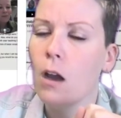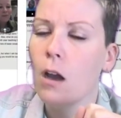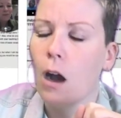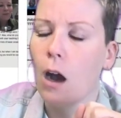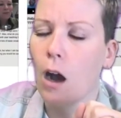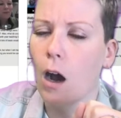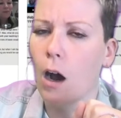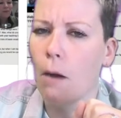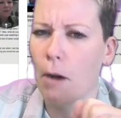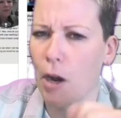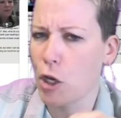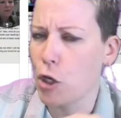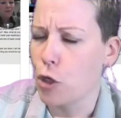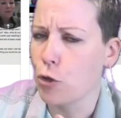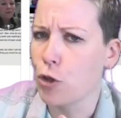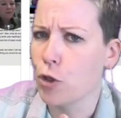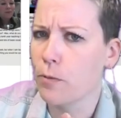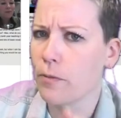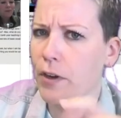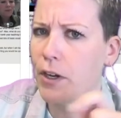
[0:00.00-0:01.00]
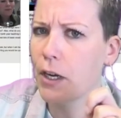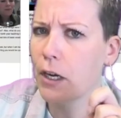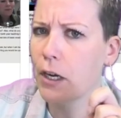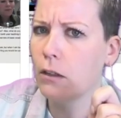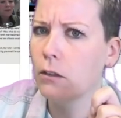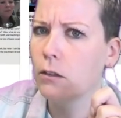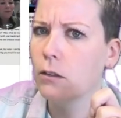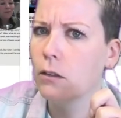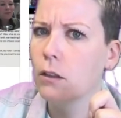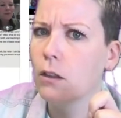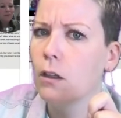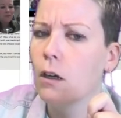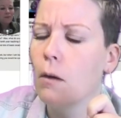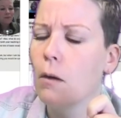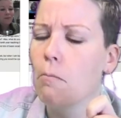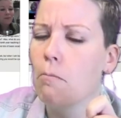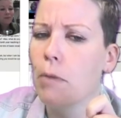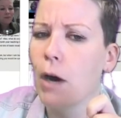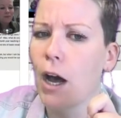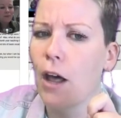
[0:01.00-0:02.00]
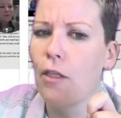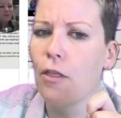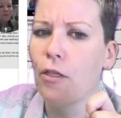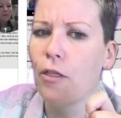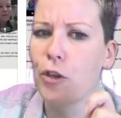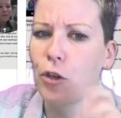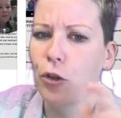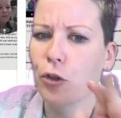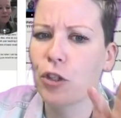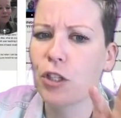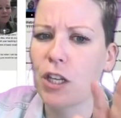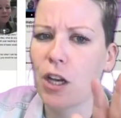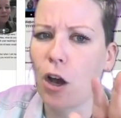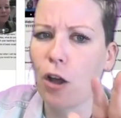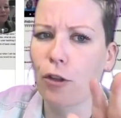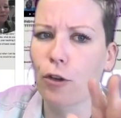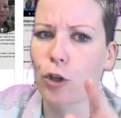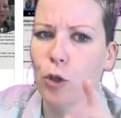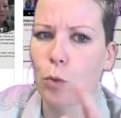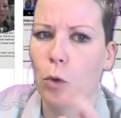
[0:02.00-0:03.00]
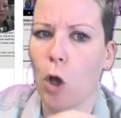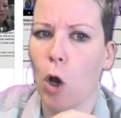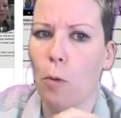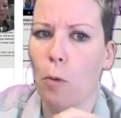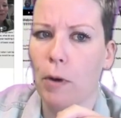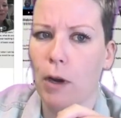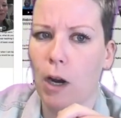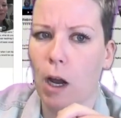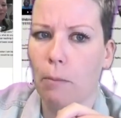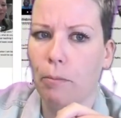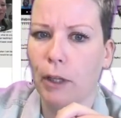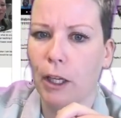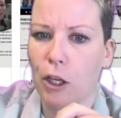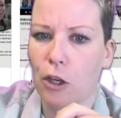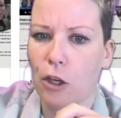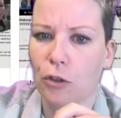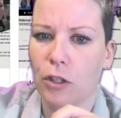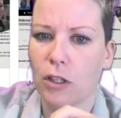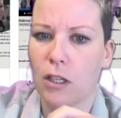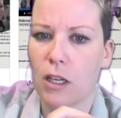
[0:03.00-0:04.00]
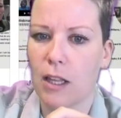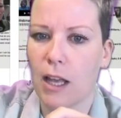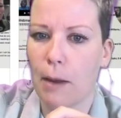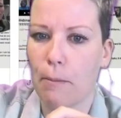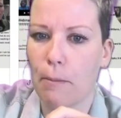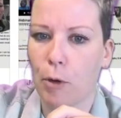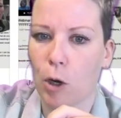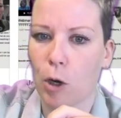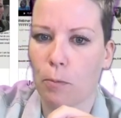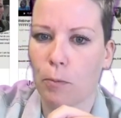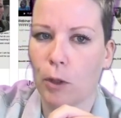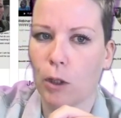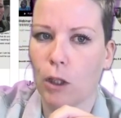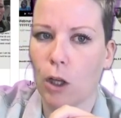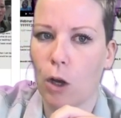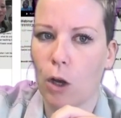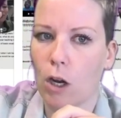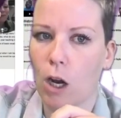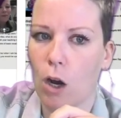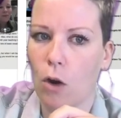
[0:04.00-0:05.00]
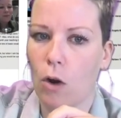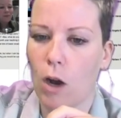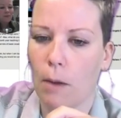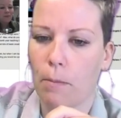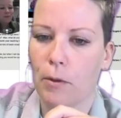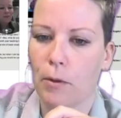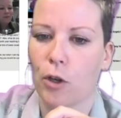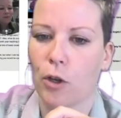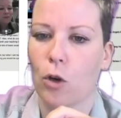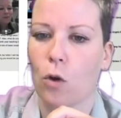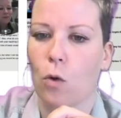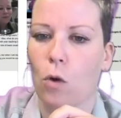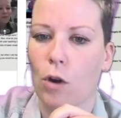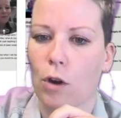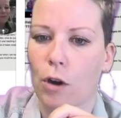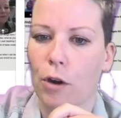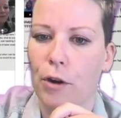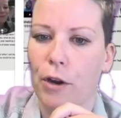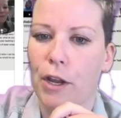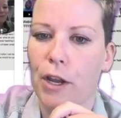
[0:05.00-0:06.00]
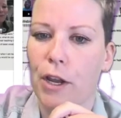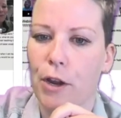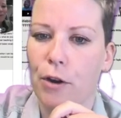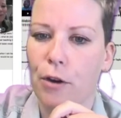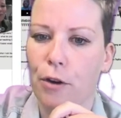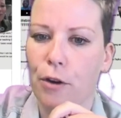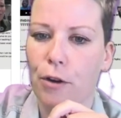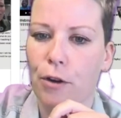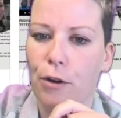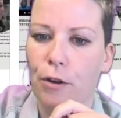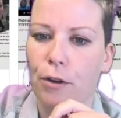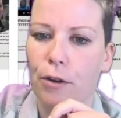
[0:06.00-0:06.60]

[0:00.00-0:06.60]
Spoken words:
a YouTube video, but you'll see others will open up. Like you'll see that purple logo up in the corner here,